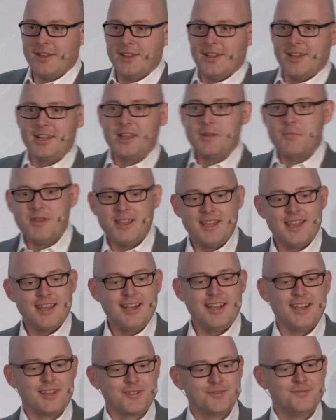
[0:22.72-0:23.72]
In the
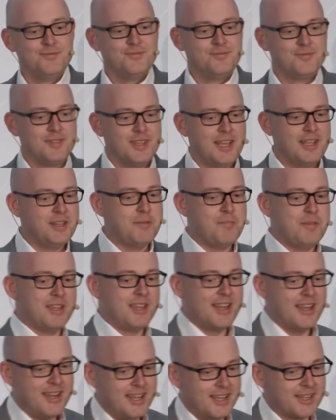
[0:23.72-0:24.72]
beginning,
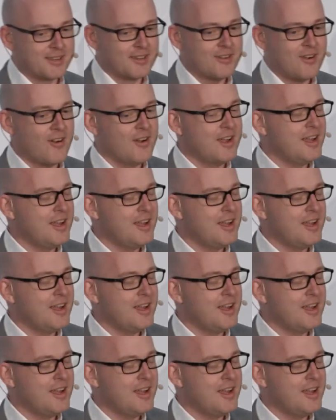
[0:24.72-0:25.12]
our